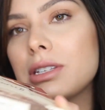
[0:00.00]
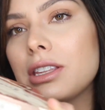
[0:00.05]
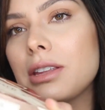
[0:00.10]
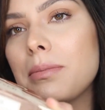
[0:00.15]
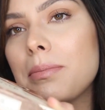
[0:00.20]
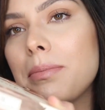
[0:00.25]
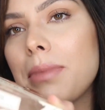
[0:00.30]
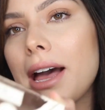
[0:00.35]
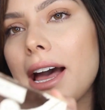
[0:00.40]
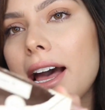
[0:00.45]
on the
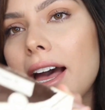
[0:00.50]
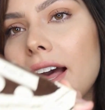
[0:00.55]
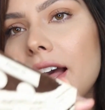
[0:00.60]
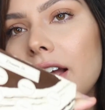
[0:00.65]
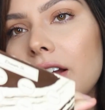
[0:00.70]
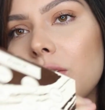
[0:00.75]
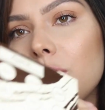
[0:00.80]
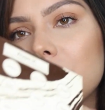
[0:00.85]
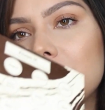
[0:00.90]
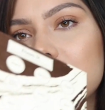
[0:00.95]

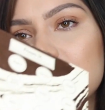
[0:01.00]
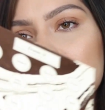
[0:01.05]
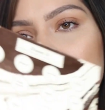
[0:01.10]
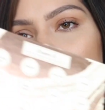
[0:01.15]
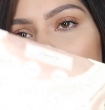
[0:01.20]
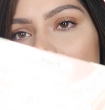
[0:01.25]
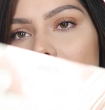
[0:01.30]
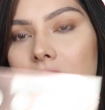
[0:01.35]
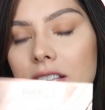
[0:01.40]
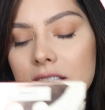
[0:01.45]
back, which is
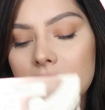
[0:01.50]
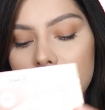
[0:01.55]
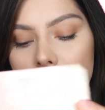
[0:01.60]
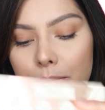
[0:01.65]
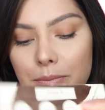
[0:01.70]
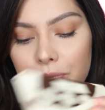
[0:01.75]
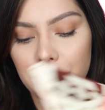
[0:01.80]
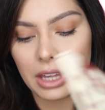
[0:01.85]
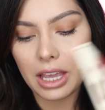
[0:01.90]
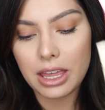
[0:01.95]

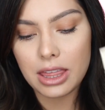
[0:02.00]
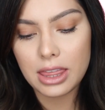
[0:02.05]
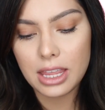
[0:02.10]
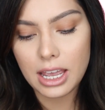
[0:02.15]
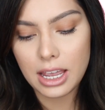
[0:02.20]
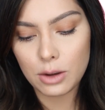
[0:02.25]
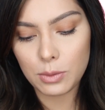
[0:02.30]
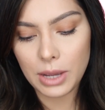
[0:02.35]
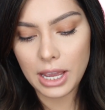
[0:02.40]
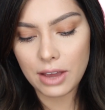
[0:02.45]
awesome. And
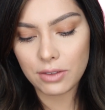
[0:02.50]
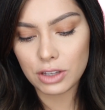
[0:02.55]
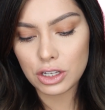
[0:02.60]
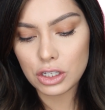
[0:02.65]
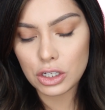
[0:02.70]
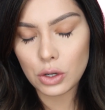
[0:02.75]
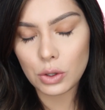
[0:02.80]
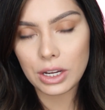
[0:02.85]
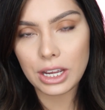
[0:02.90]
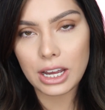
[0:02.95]
then we have the
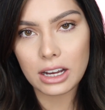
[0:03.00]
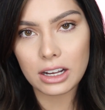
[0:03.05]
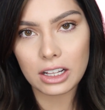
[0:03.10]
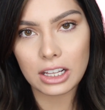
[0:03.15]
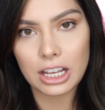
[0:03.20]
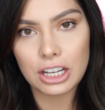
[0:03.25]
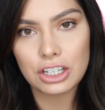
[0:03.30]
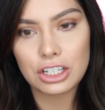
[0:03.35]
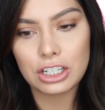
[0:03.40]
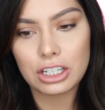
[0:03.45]
Zodiac
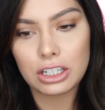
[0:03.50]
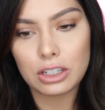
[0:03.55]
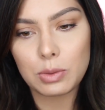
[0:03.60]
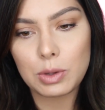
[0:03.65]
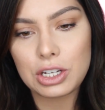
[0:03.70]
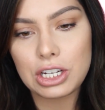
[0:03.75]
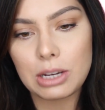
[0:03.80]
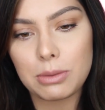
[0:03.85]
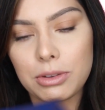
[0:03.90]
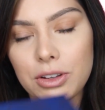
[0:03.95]
collection,
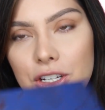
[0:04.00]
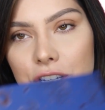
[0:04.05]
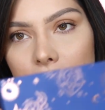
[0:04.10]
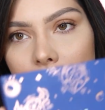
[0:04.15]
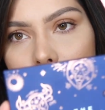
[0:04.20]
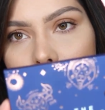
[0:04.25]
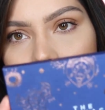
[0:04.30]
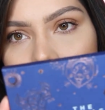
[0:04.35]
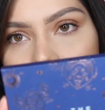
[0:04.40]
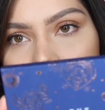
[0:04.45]
which I believe she
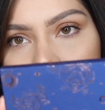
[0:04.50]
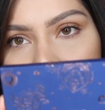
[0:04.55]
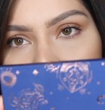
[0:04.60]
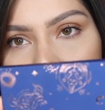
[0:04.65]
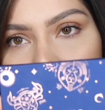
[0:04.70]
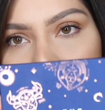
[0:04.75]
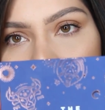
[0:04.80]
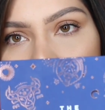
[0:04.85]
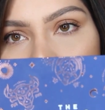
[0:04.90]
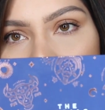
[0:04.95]
came out last
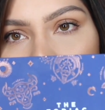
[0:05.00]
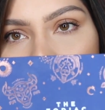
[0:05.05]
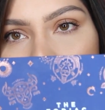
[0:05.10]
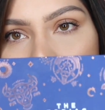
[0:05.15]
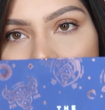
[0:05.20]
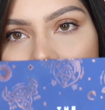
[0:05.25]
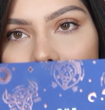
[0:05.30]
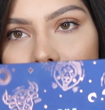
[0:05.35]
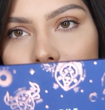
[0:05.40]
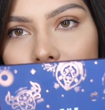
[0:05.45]
year. The
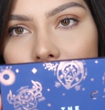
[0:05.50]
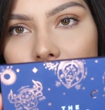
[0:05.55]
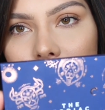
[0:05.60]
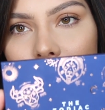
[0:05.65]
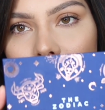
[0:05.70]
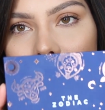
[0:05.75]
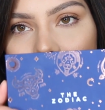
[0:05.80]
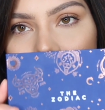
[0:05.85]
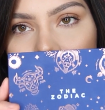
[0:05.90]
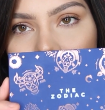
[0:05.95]

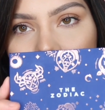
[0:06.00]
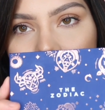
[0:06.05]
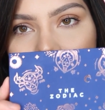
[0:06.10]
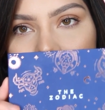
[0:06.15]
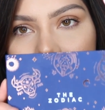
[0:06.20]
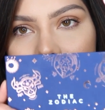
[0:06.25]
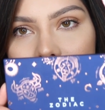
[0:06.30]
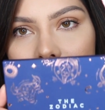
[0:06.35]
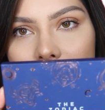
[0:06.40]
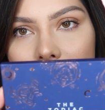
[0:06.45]
packaging on this
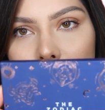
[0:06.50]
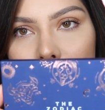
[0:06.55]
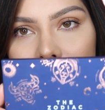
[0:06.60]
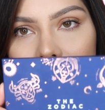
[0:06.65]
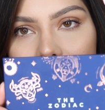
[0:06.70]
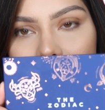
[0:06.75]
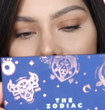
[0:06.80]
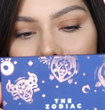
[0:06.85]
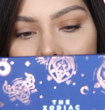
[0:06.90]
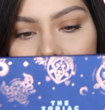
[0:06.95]
just, I mean,
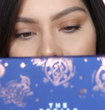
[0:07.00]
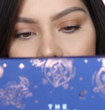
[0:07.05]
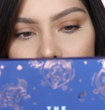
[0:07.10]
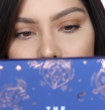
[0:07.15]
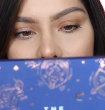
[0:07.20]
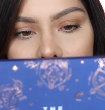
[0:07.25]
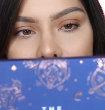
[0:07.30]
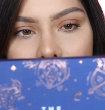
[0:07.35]
it gets me,